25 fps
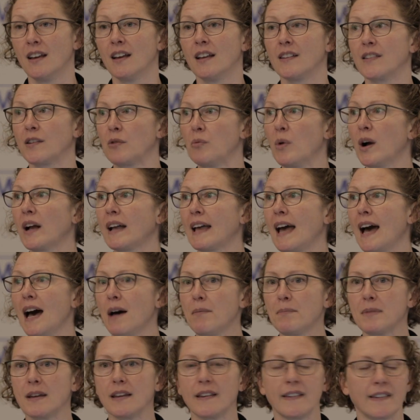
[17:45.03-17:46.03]
And so what
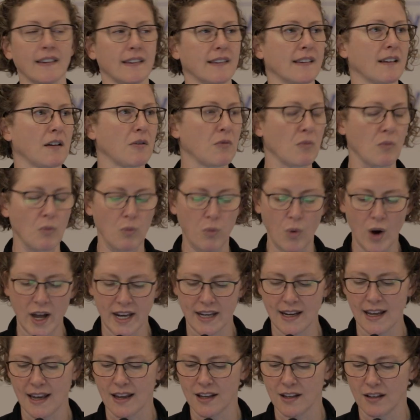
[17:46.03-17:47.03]
CAP is a
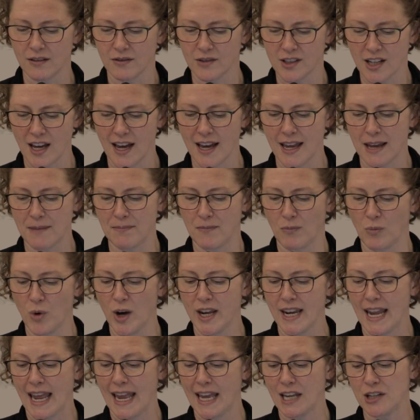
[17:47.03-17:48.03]

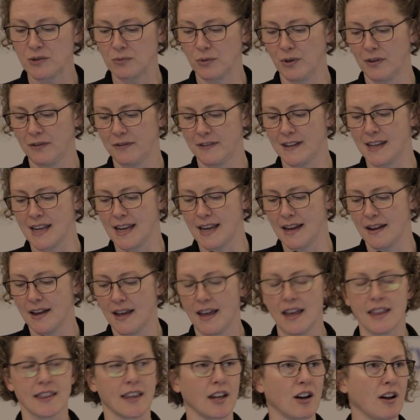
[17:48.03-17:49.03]
one annual fee
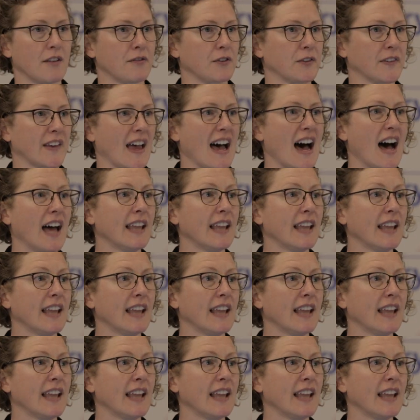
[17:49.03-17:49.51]
that offers